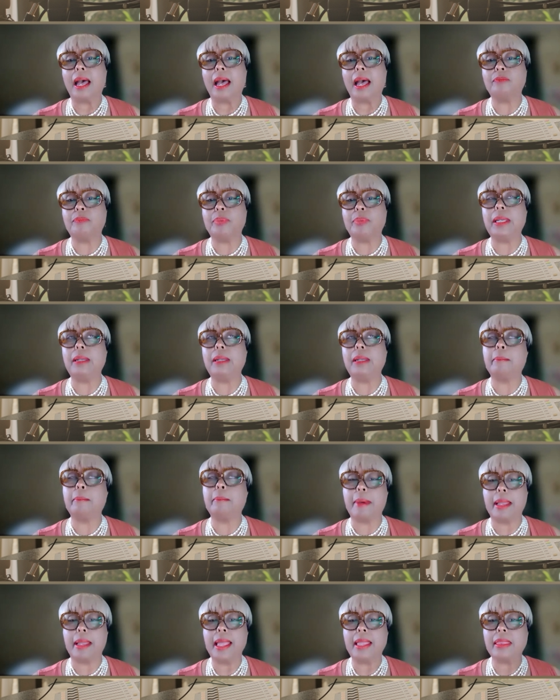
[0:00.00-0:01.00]
of
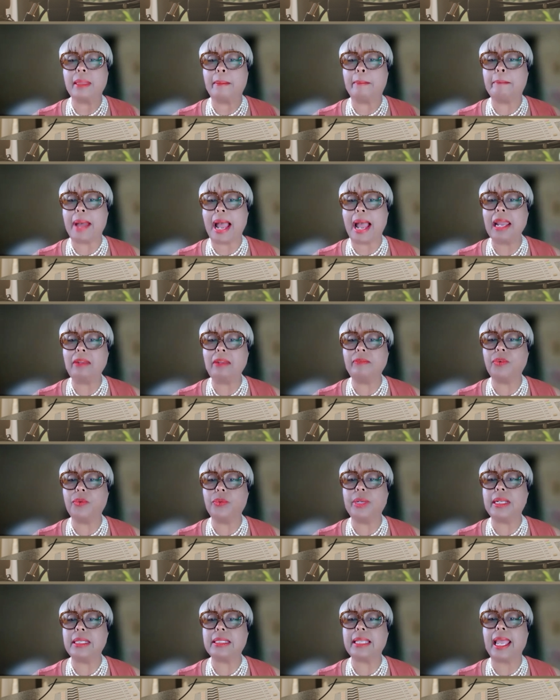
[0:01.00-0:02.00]
being the
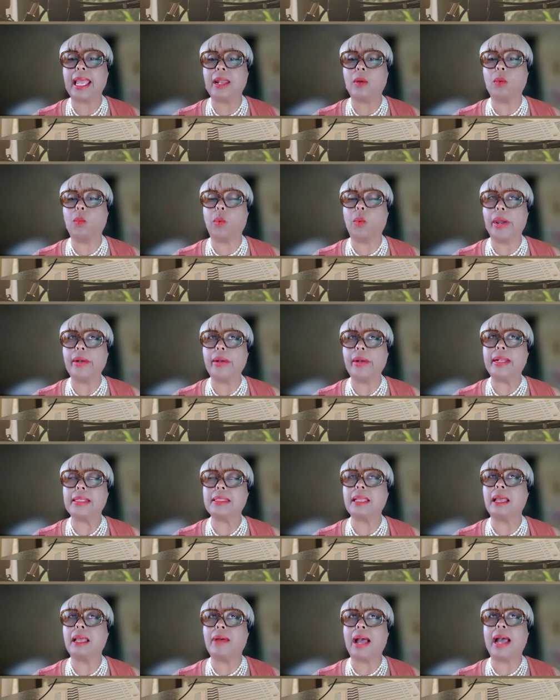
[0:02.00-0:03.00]
mindfulness and
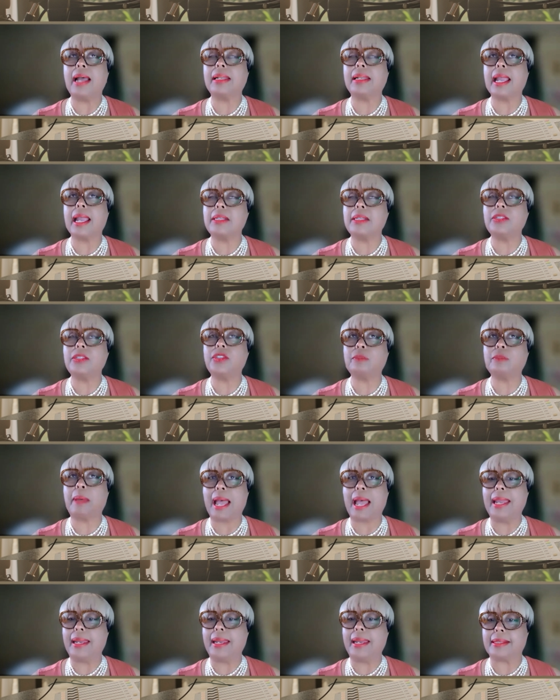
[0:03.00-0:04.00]
awareness of unconscious
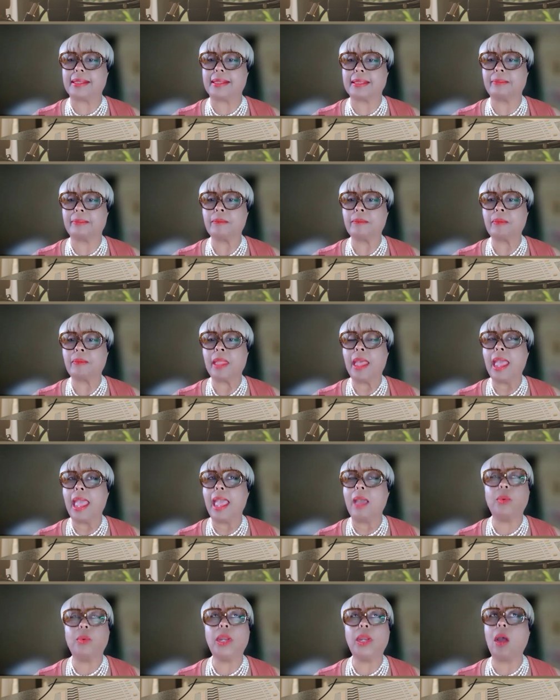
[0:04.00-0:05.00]
bias.
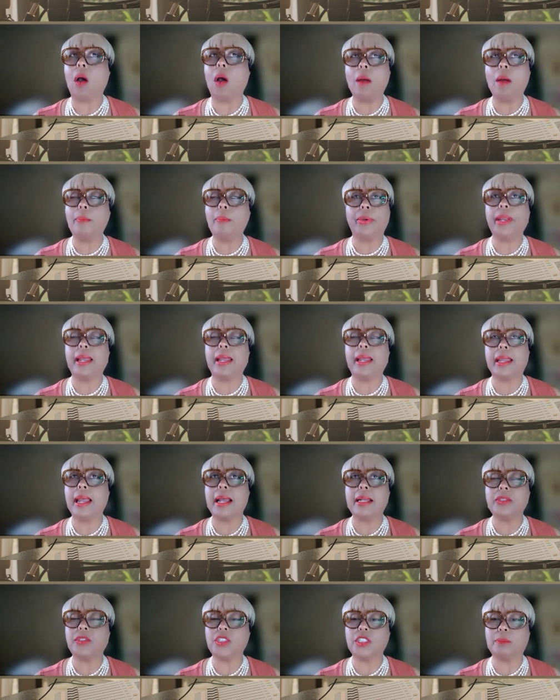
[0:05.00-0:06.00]
And we mm-hmm. all bring
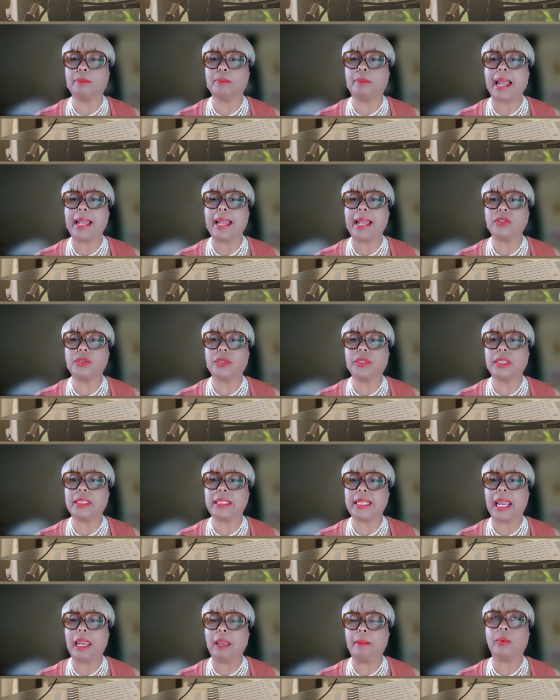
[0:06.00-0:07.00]
unconscious bias to the
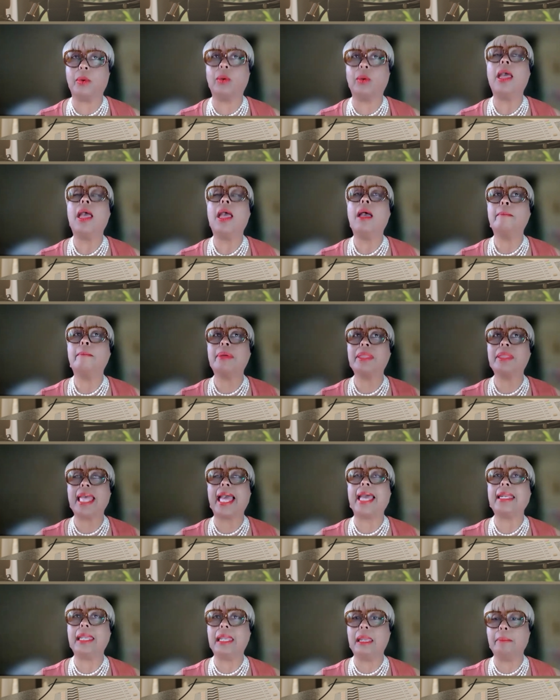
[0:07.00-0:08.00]
table, but
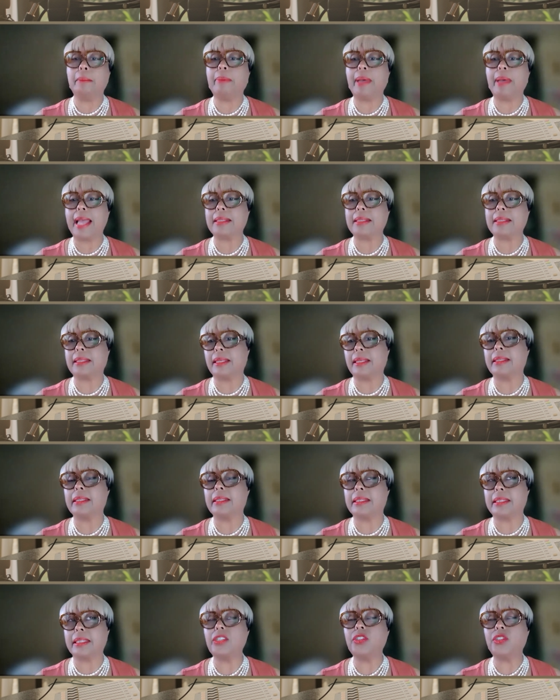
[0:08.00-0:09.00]
that impacts the
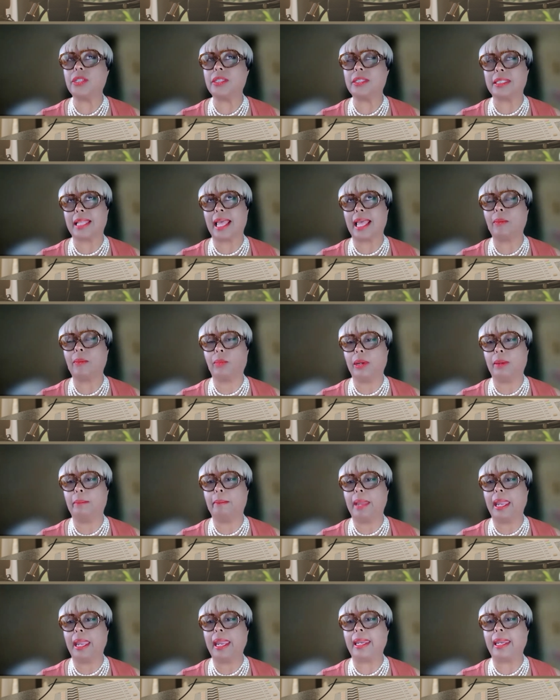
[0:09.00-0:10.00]
decisions that we
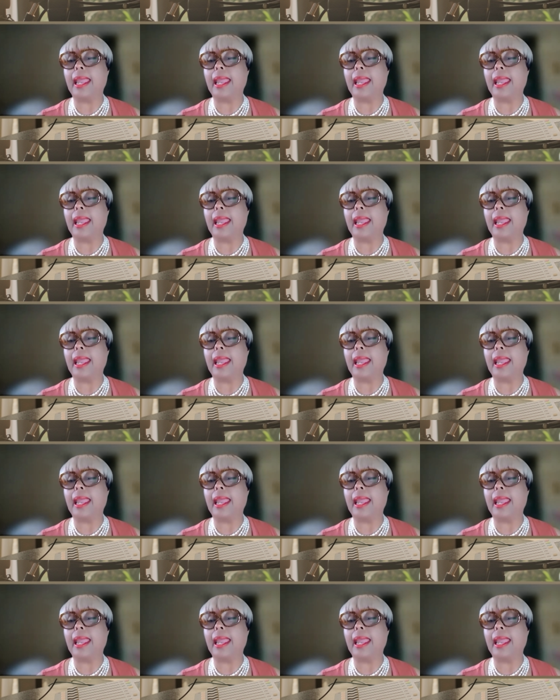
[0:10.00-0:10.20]
make.